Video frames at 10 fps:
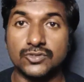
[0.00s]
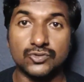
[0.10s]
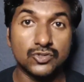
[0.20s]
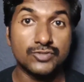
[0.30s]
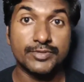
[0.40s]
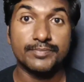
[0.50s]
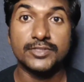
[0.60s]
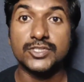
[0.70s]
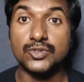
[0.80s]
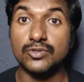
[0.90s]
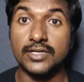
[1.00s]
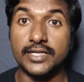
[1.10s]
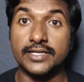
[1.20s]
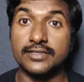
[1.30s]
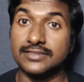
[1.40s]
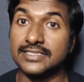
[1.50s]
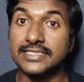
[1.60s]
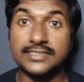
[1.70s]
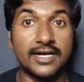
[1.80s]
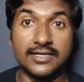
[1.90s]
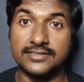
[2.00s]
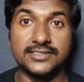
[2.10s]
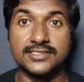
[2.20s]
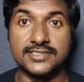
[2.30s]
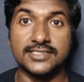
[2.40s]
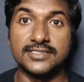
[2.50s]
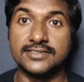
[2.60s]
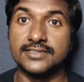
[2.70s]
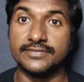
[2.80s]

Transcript: So those people should learn these additional skills,